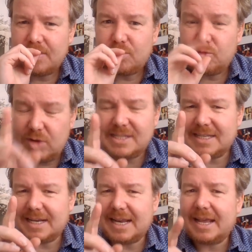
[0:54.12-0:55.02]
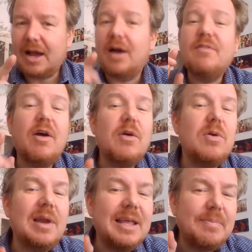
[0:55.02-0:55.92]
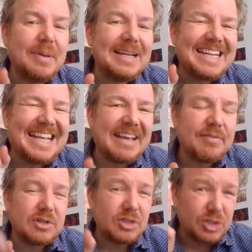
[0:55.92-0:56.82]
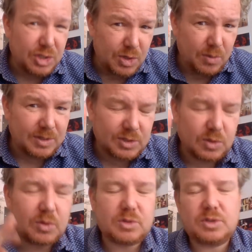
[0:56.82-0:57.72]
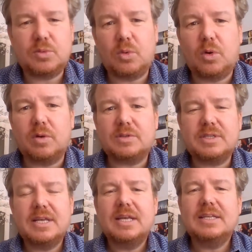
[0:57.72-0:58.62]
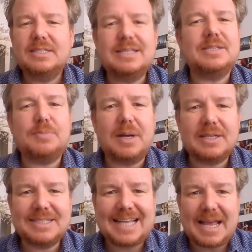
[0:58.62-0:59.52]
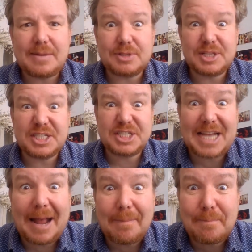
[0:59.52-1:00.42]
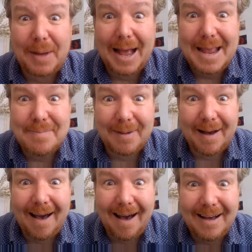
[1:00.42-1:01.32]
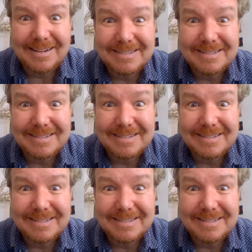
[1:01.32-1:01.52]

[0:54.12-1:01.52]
recently I've only been given two escorted walks since my escape to the champagne bar.